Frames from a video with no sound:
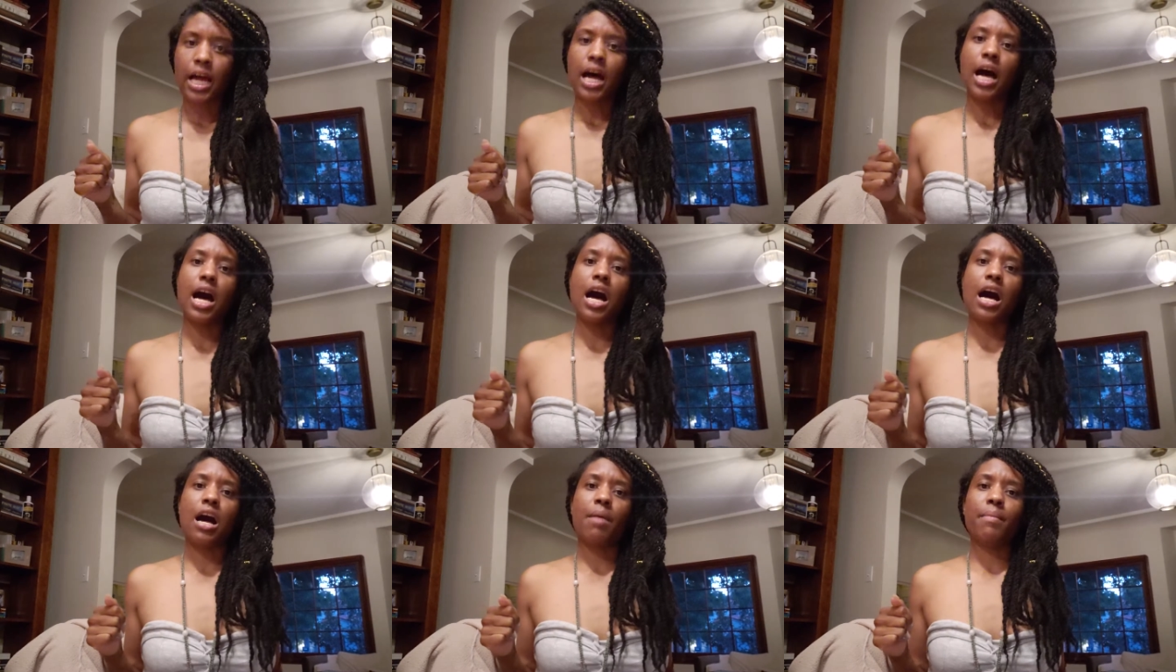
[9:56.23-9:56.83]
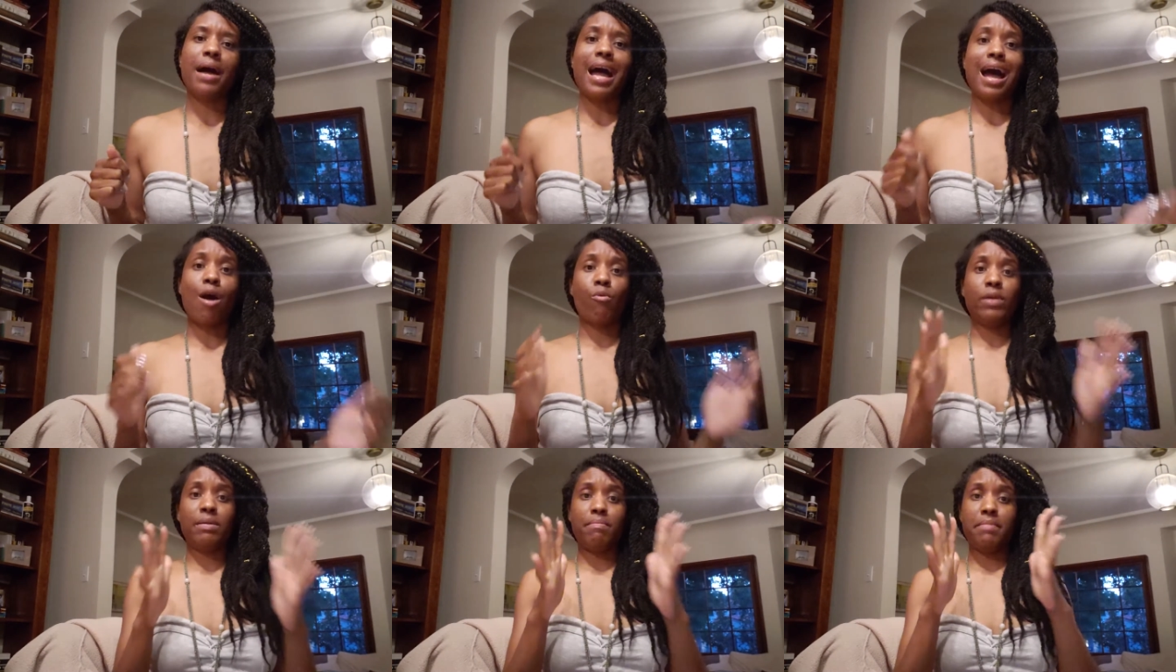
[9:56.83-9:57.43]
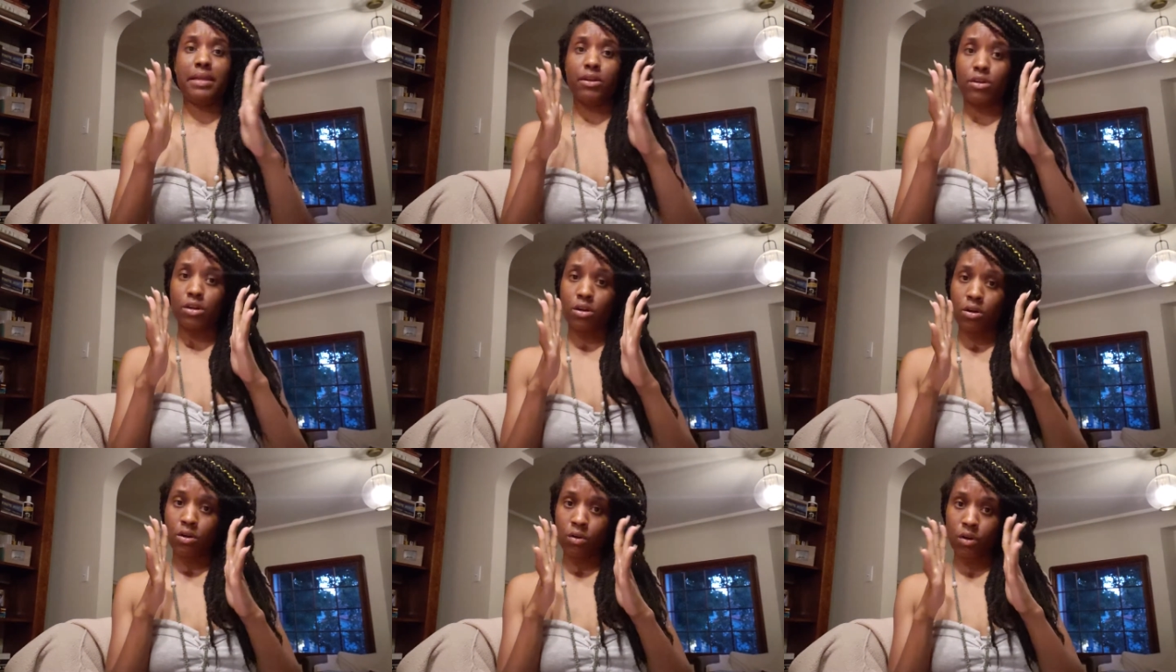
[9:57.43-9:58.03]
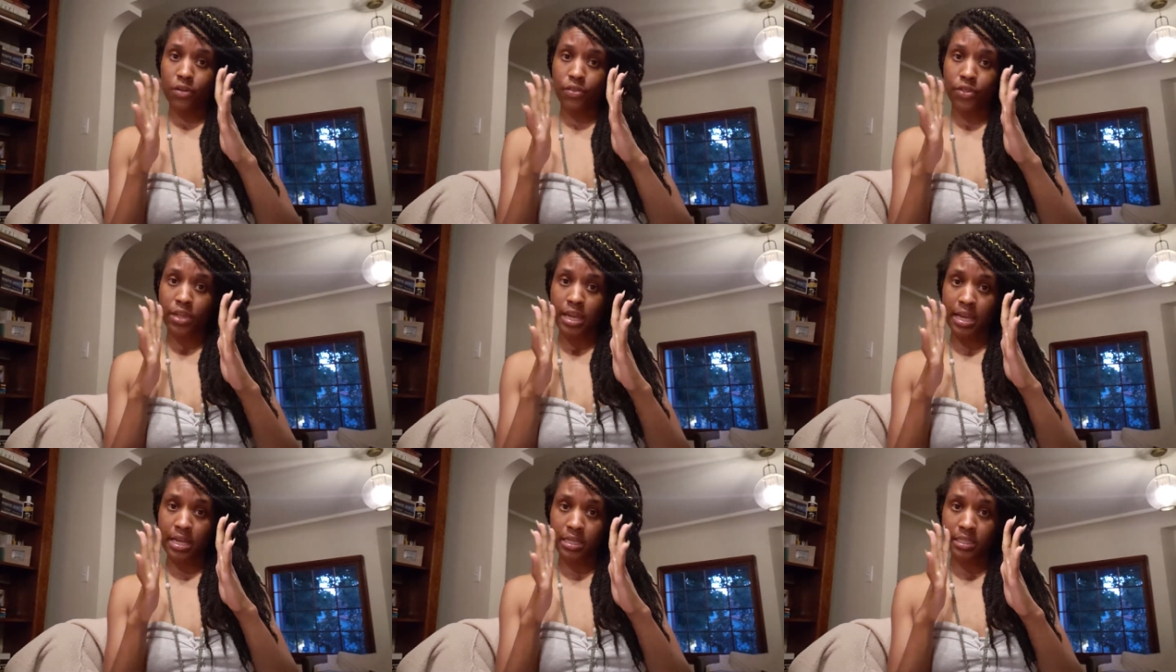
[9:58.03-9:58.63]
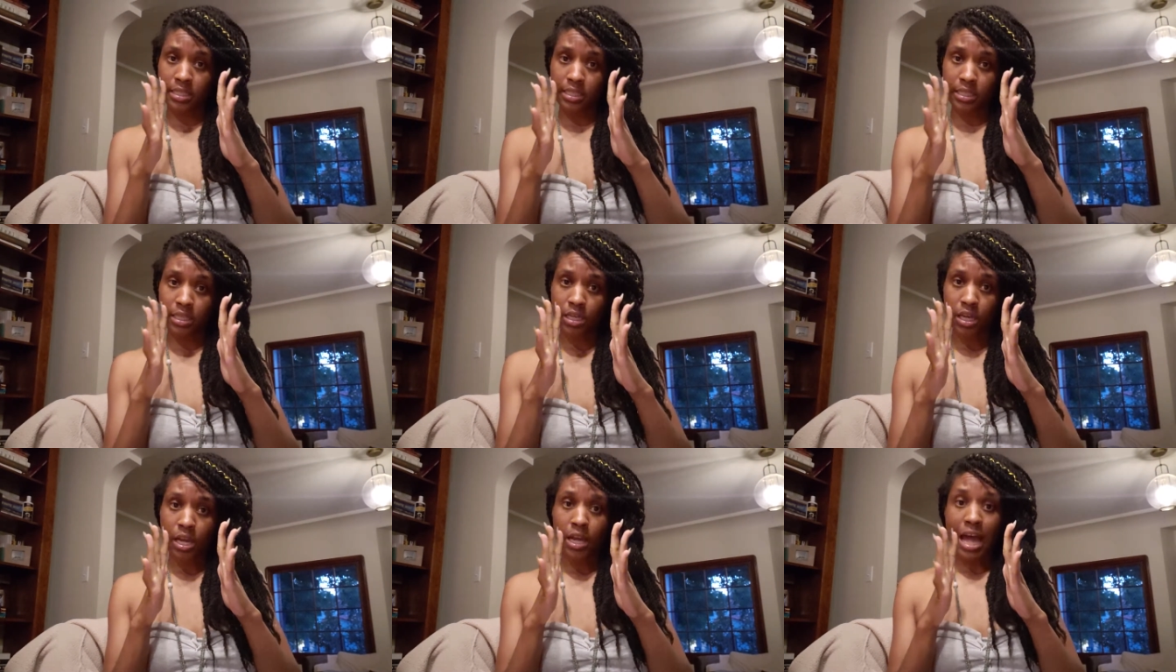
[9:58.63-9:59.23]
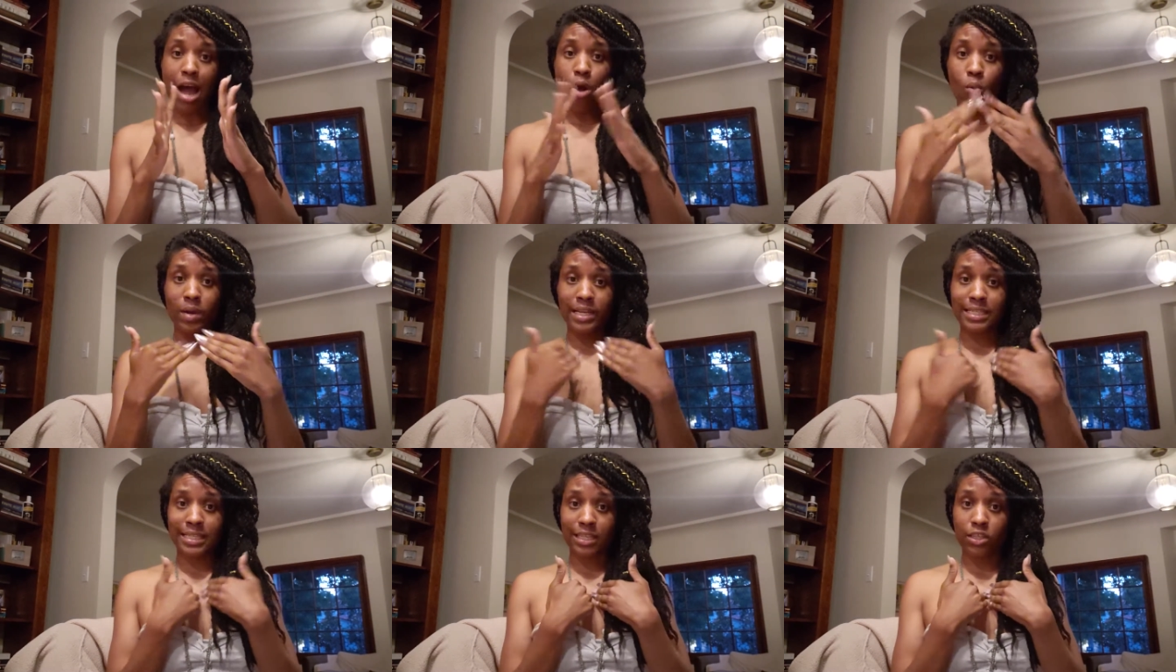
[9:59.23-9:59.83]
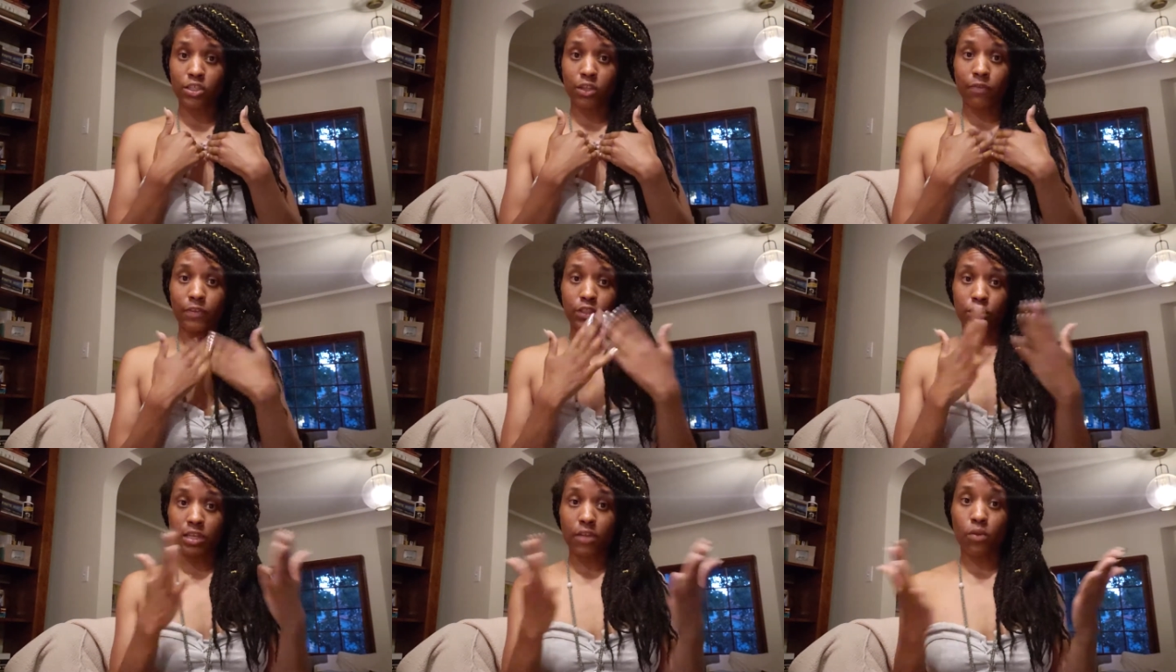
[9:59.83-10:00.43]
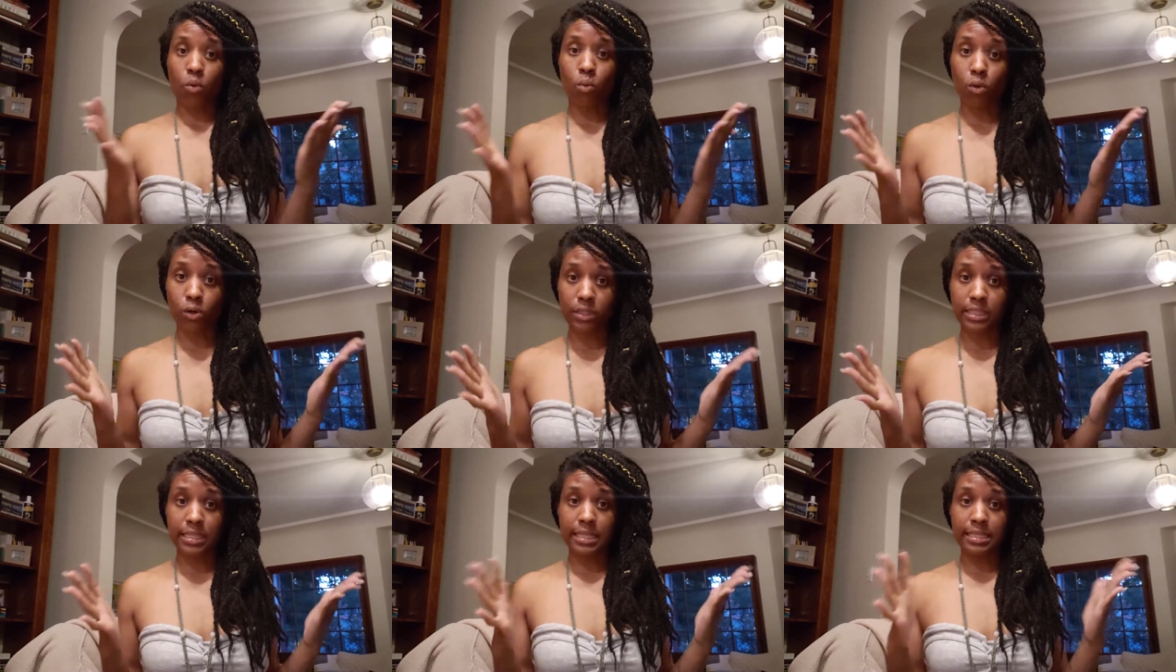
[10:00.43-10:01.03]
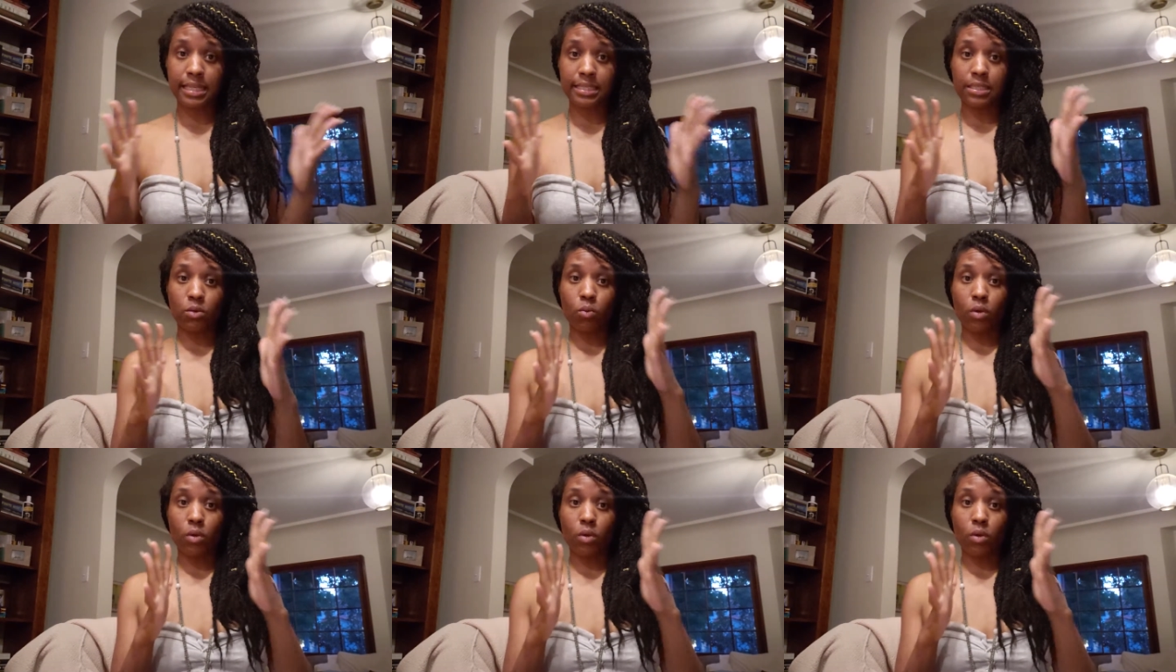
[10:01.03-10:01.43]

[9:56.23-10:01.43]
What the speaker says: how we mirror things, how we see ourselves versus how the world sees us, and